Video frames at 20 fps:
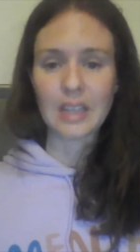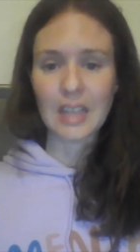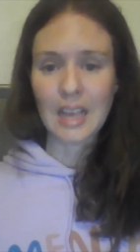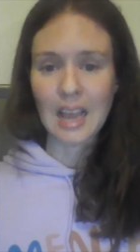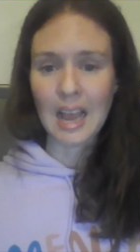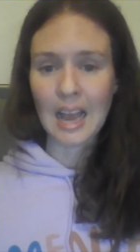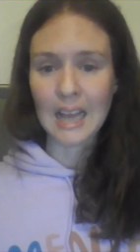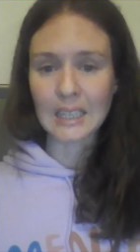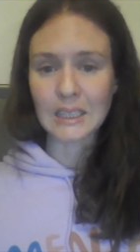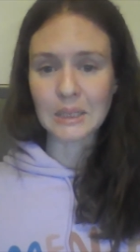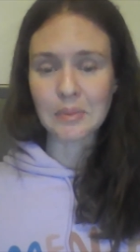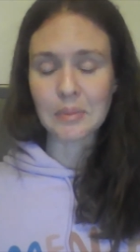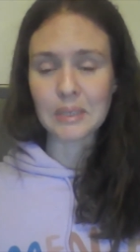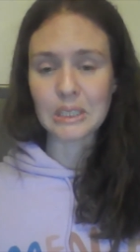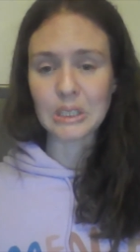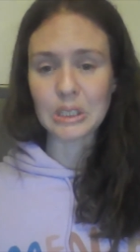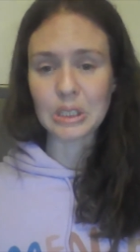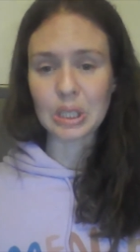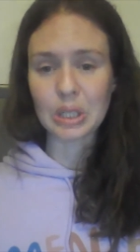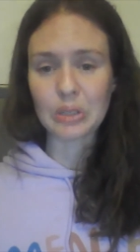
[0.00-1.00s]
has been
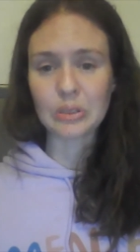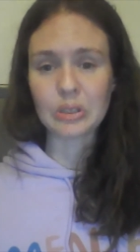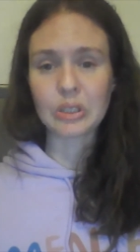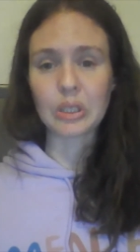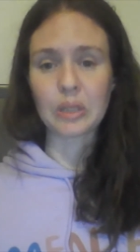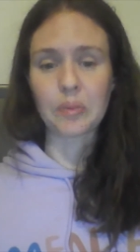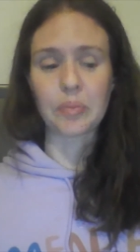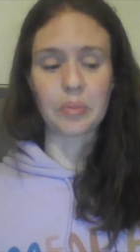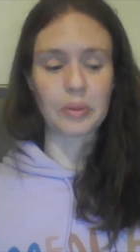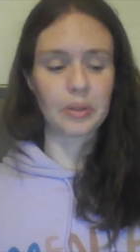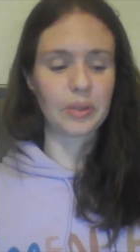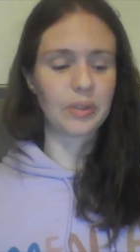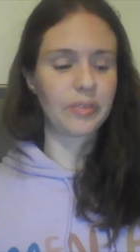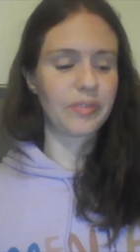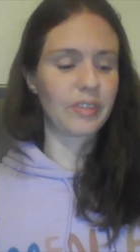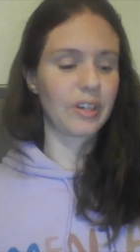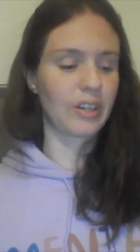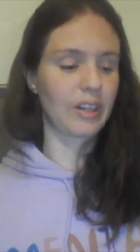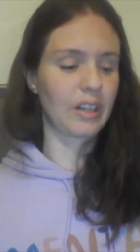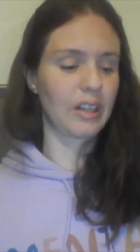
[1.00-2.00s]
shown to improve
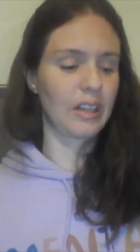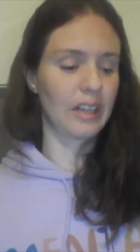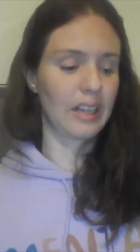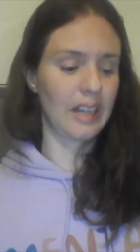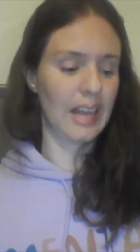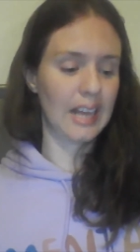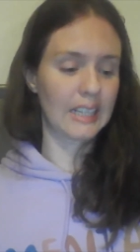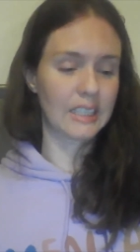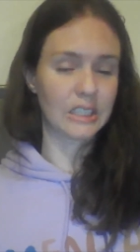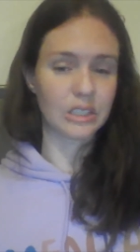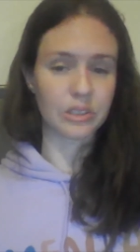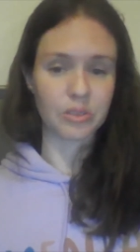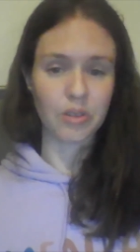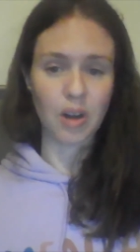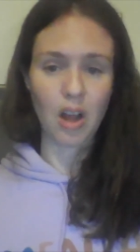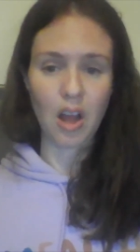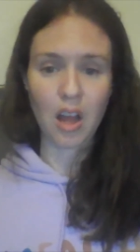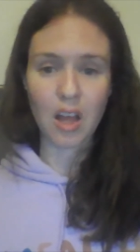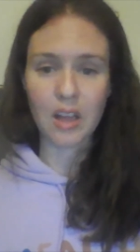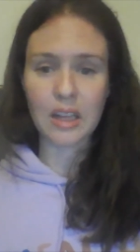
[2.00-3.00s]
your
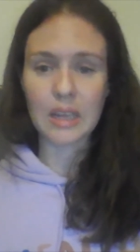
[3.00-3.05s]
cholesterol,